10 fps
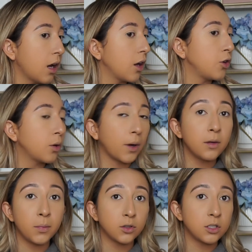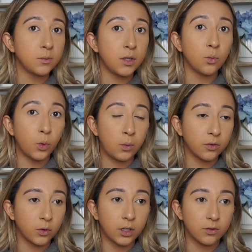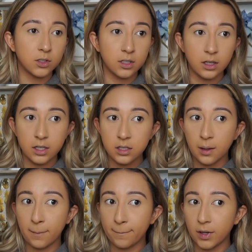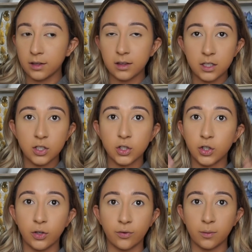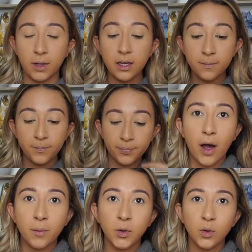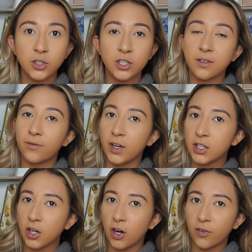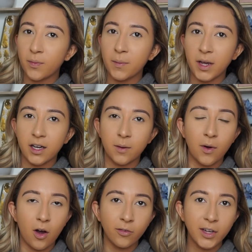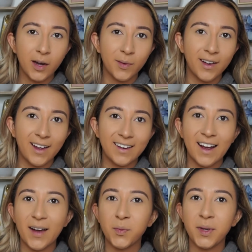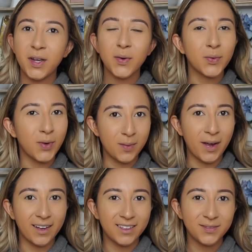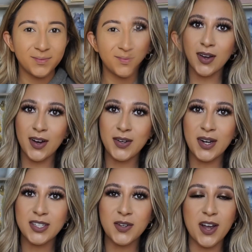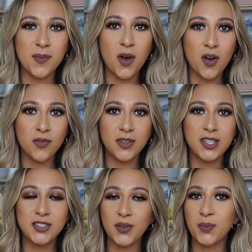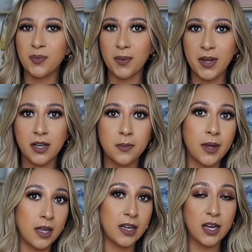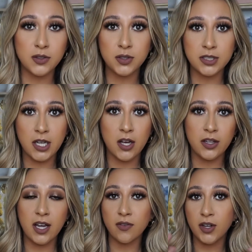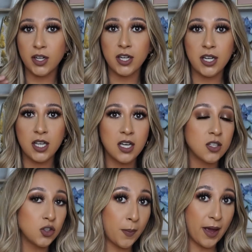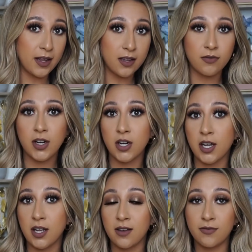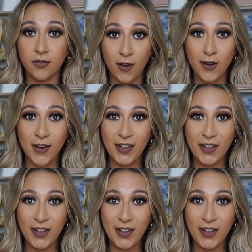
you could probably build it to be way more full coverage than this, but this is good for me. Now I'm going to just finish off my makeup off camera and I will be right back. Alright you guys, so I am all finished with my makeup, and as you can tell, it got very dramatic, very fall.